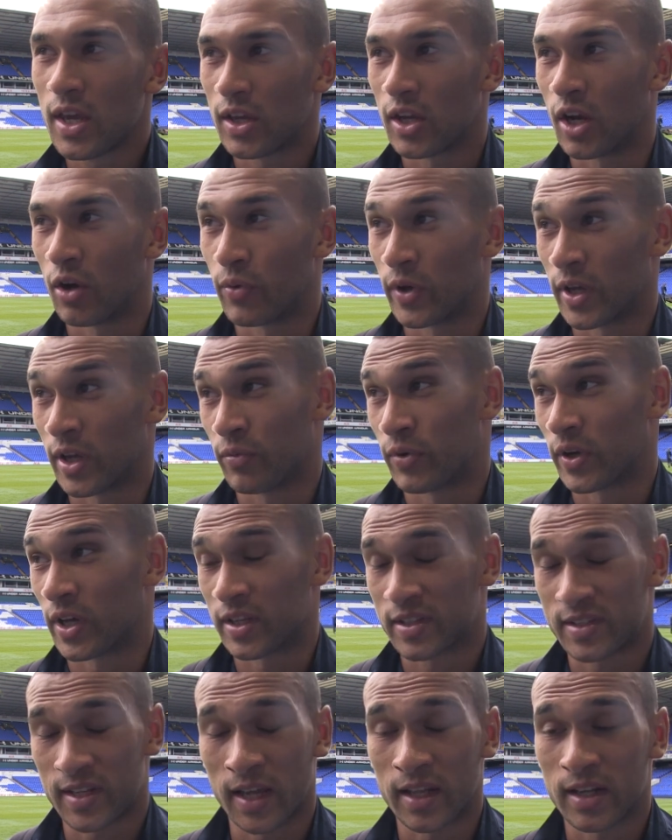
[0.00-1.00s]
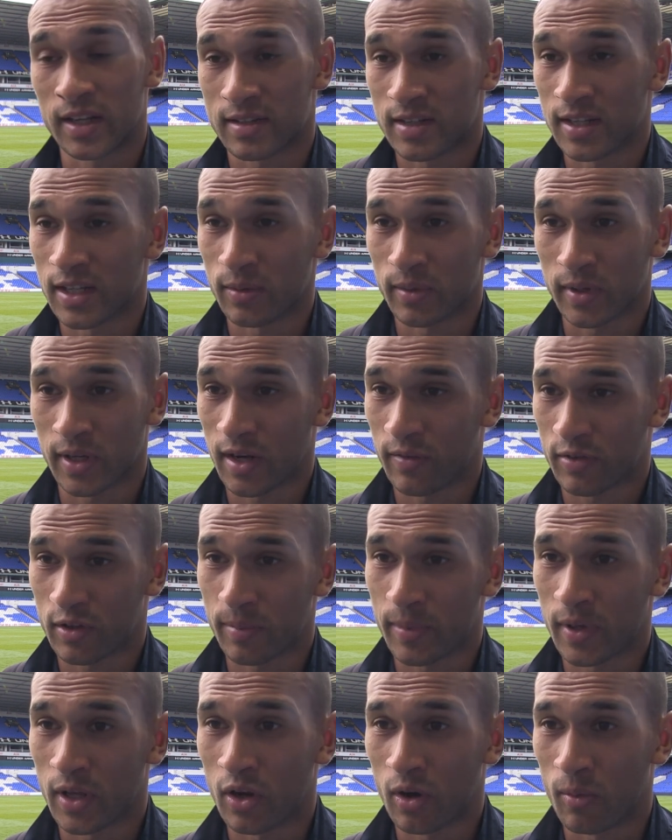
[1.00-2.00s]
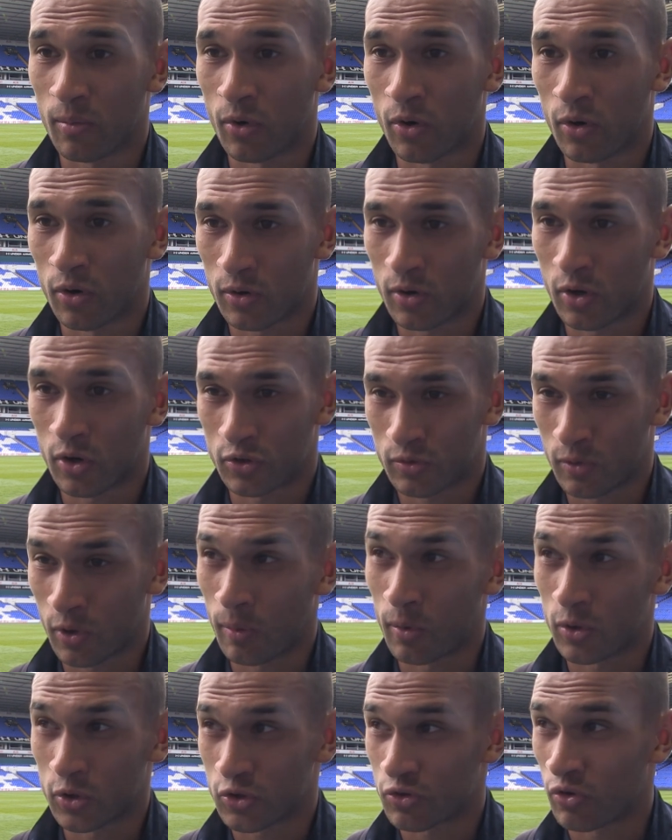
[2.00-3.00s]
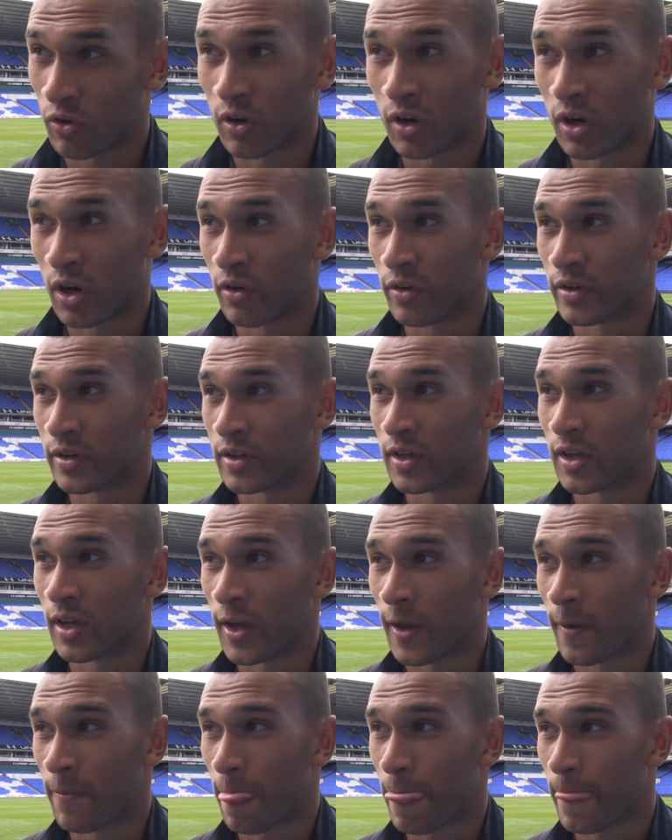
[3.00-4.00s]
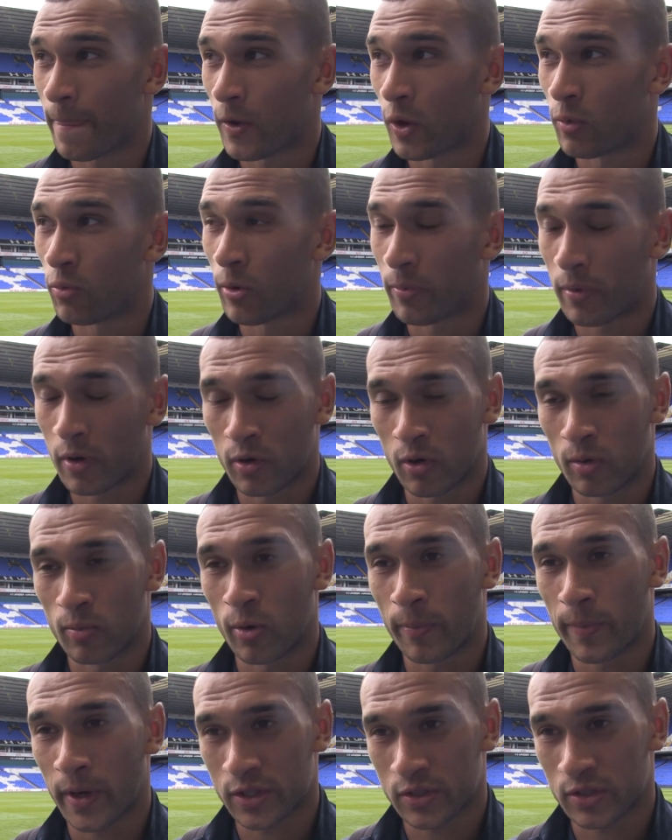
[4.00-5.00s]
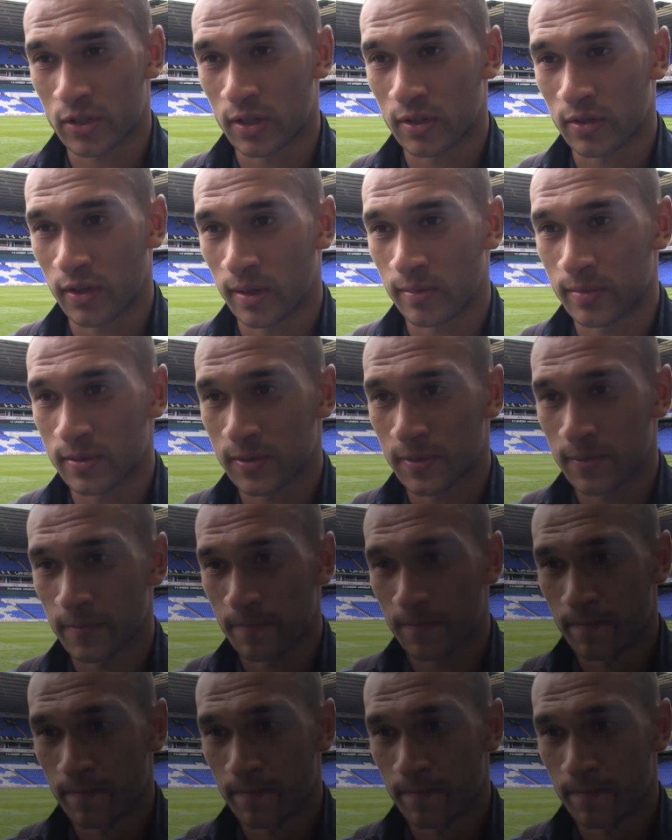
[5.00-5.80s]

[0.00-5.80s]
you know, if, we, are going to stay in this league, we're going to have to be a lot more, a lot more stronger and um, a lot more, a lot more passionate at times.